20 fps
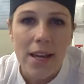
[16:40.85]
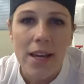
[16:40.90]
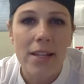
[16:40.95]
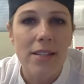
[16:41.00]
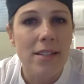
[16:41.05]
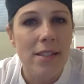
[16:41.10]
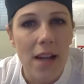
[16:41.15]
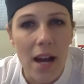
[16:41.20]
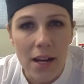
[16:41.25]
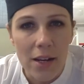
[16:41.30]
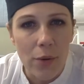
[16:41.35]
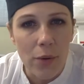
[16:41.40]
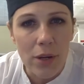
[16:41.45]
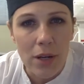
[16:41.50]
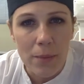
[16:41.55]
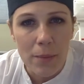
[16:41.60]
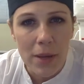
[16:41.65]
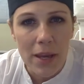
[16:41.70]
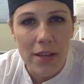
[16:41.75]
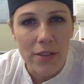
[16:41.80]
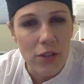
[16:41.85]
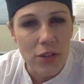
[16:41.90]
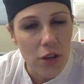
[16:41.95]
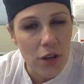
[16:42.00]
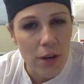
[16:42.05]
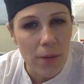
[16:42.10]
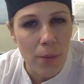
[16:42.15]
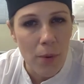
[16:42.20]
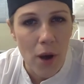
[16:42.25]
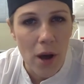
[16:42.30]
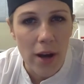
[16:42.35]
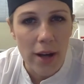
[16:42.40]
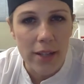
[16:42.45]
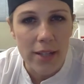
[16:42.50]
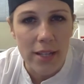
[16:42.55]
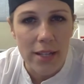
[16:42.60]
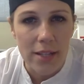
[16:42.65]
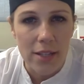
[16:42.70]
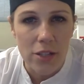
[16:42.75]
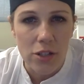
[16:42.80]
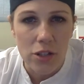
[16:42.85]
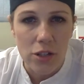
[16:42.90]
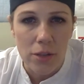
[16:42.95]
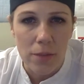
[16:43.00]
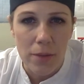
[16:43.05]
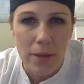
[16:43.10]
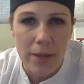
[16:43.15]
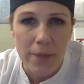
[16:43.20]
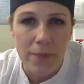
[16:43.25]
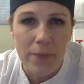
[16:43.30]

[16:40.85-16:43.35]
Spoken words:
It's not going to be as good a product as it should have been.